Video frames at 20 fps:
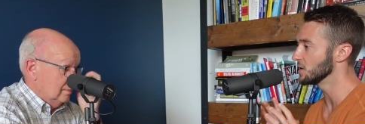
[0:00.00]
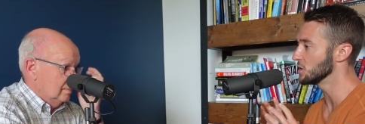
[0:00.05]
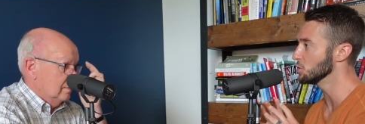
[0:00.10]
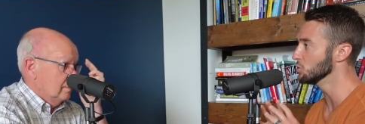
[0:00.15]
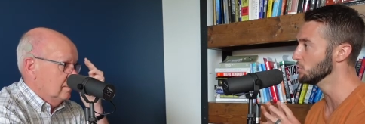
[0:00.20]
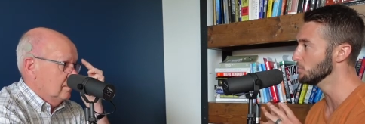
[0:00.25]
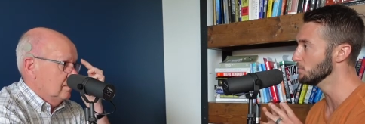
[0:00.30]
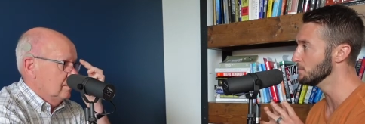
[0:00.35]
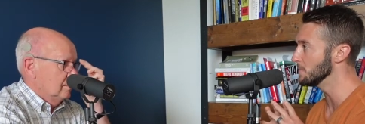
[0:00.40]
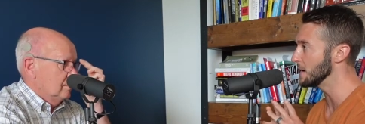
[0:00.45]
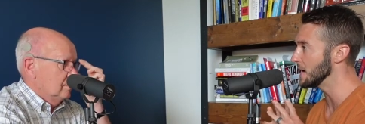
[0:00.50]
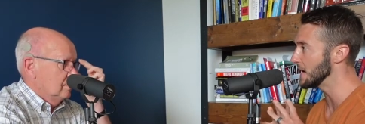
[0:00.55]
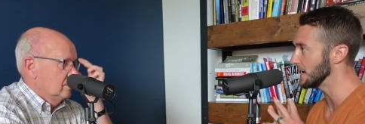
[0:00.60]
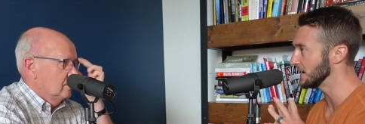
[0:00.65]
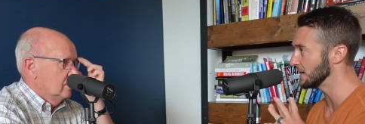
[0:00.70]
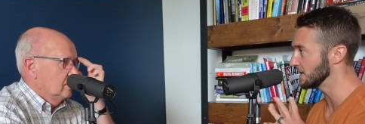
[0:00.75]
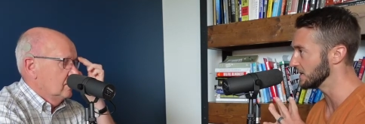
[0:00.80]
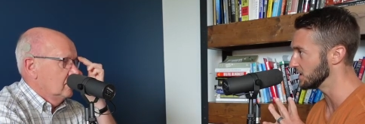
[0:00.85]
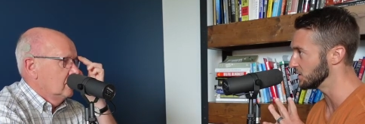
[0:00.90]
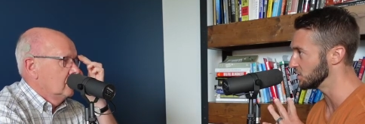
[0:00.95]
Speaker 1: you
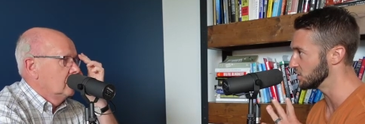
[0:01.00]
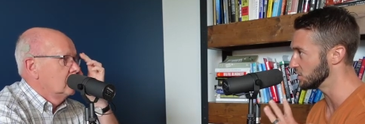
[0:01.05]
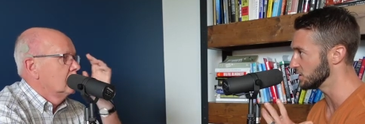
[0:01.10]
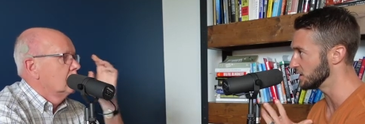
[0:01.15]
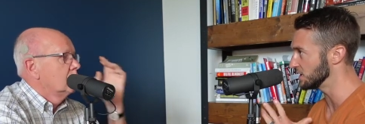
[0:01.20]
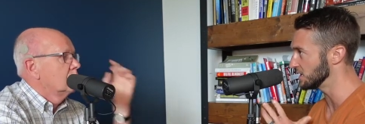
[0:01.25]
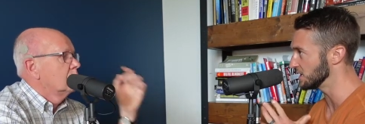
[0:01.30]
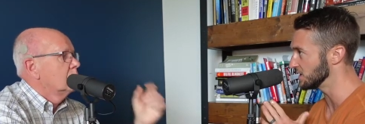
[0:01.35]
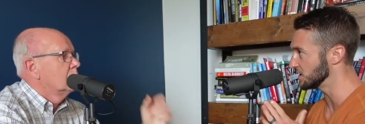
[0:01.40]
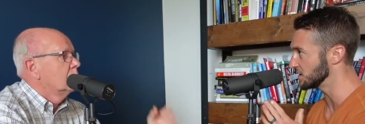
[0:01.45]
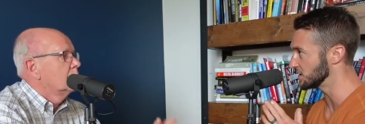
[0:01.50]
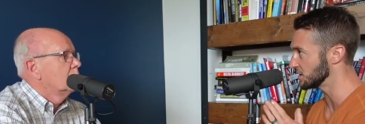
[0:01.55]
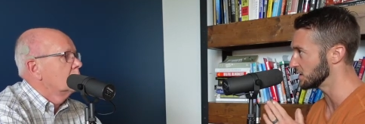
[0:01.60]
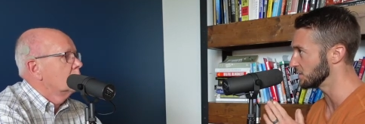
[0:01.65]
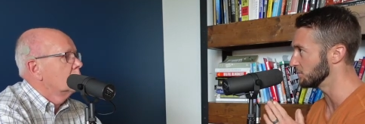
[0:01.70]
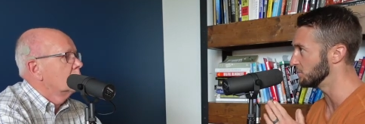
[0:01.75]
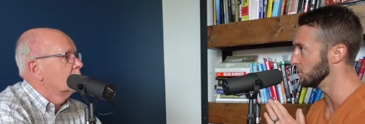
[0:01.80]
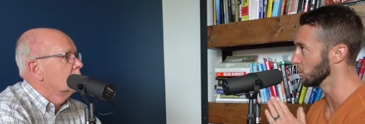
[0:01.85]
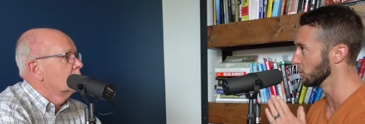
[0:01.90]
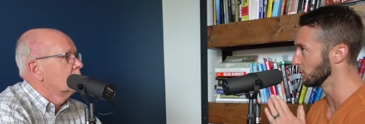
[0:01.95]
manage these, you
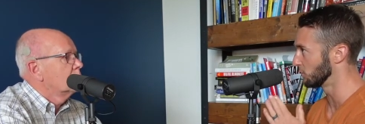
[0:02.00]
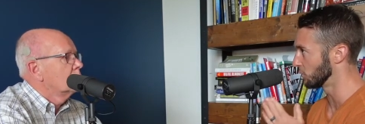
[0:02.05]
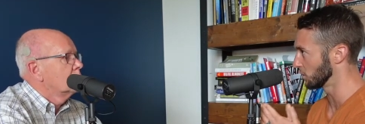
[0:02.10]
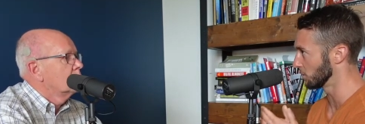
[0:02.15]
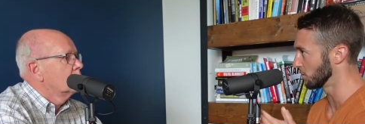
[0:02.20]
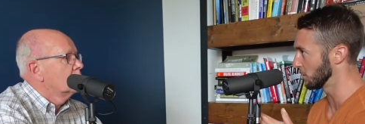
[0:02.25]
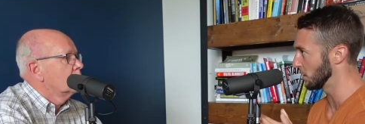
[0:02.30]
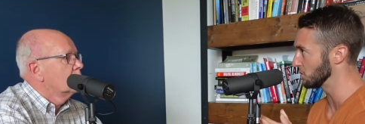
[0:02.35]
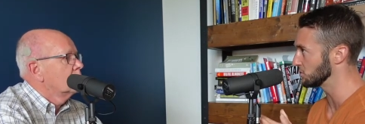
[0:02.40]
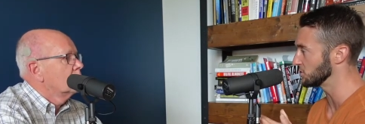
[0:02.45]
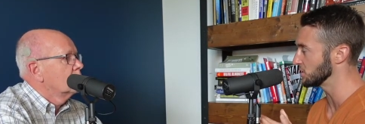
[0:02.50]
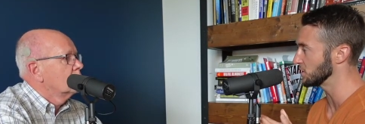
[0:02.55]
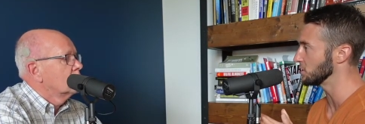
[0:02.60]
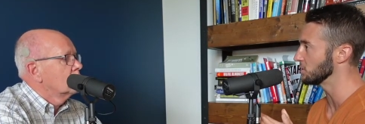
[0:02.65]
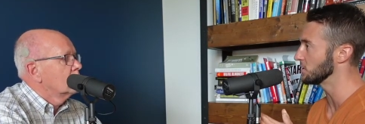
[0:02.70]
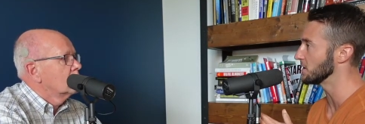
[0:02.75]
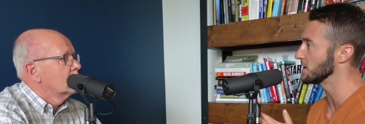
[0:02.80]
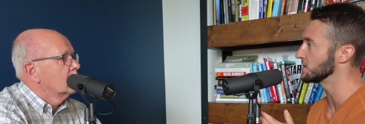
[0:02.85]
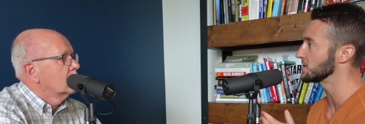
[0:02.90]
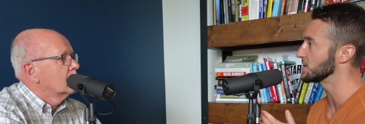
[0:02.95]
build affordable housing
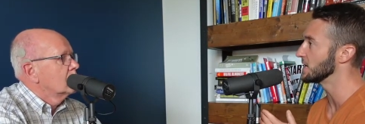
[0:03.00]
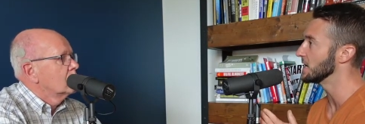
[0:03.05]
units,